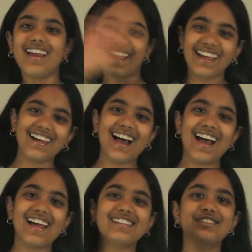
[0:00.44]
Hey
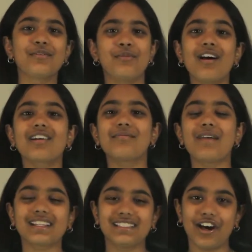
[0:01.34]
guys, welcome
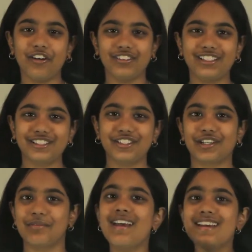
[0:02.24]
back to LV's
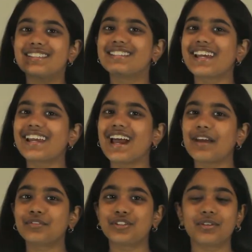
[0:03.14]
Stream. Today
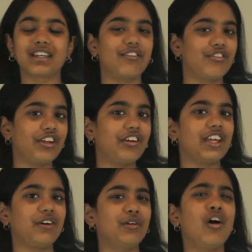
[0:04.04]
I'm doing a video
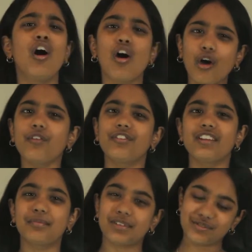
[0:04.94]
that will
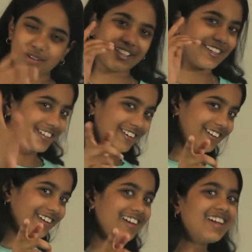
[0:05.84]
hopefully persuade
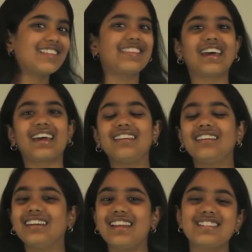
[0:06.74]
you that
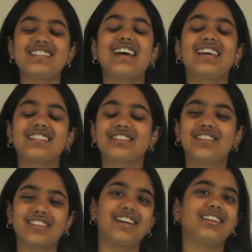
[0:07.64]
internet is
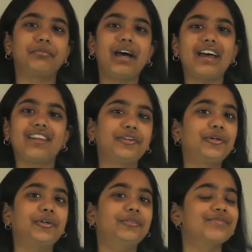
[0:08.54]
not that bad at
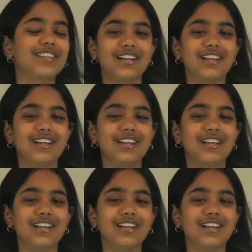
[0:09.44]
all.